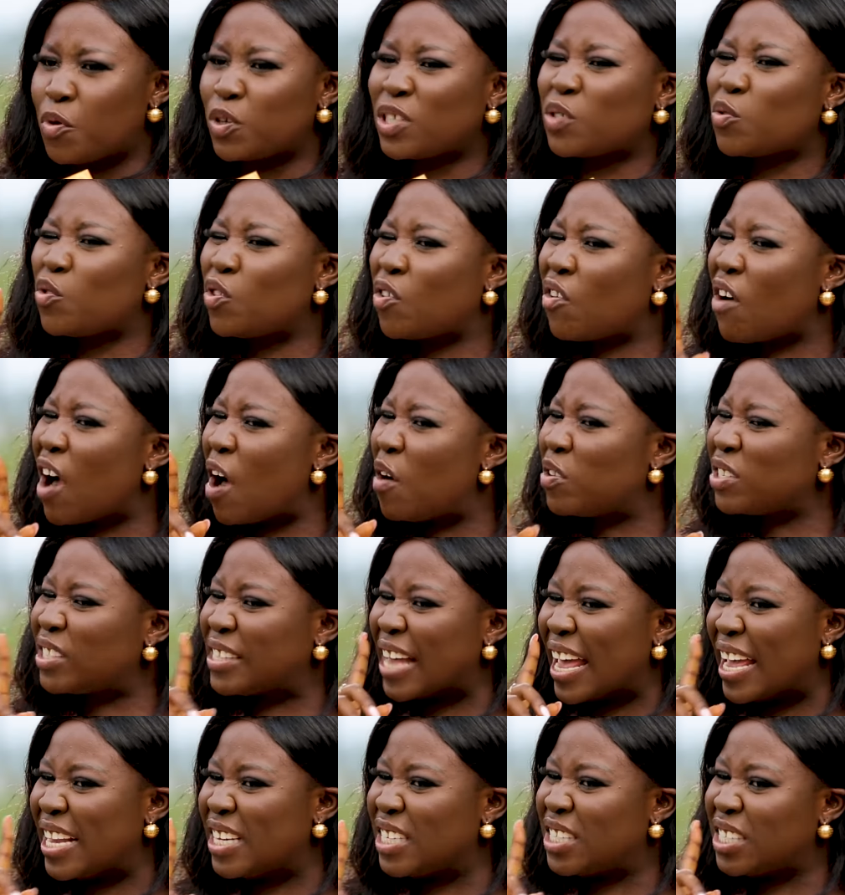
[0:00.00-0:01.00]
What's the house
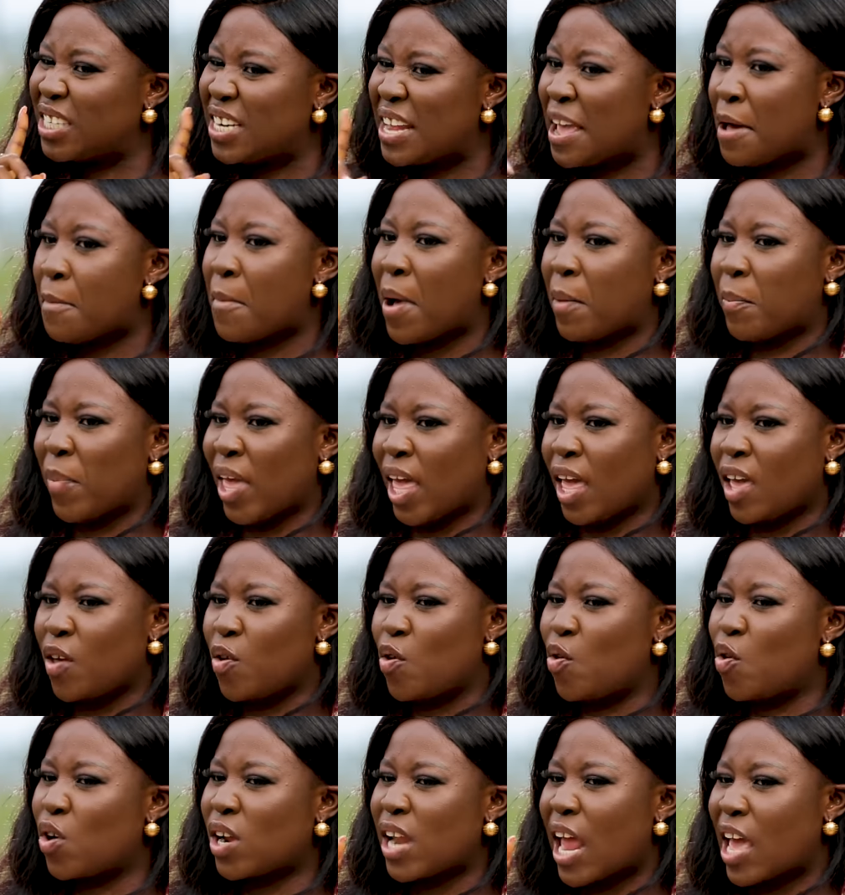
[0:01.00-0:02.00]
engineer, my man?
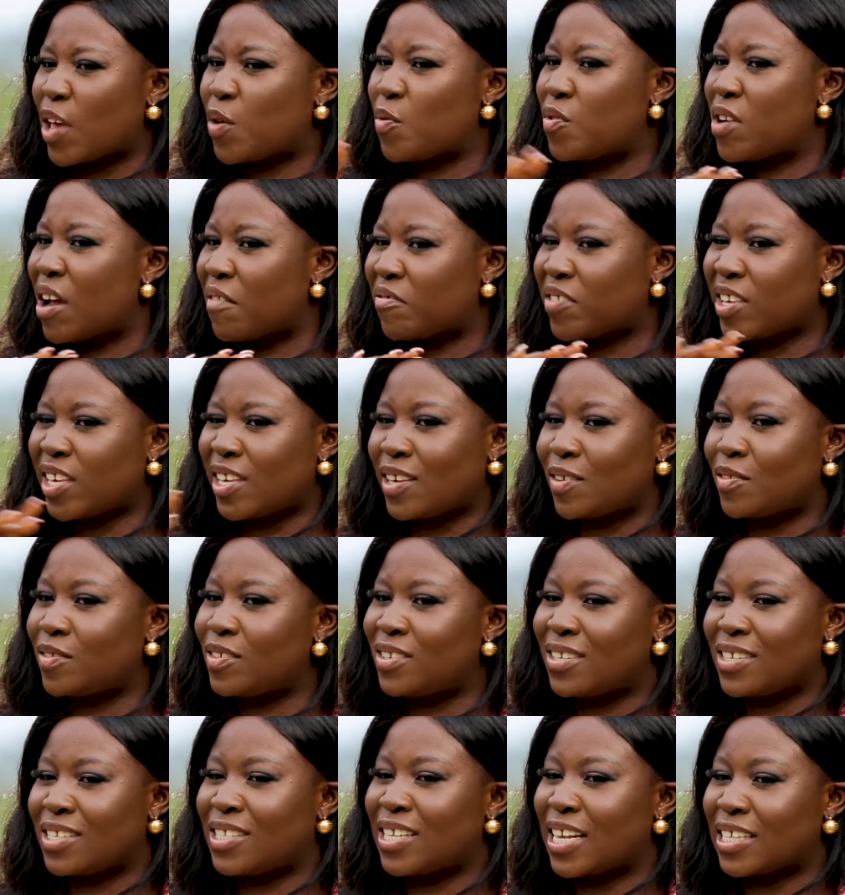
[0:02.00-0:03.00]
Hey. Look like you would have killed
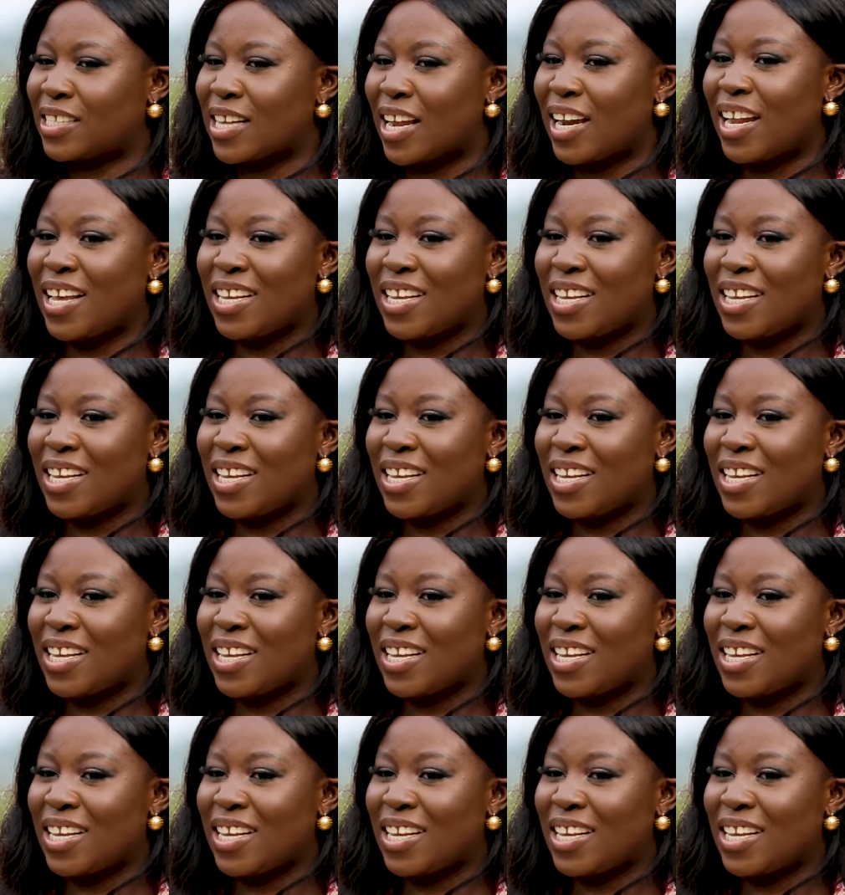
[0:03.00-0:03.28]
it as an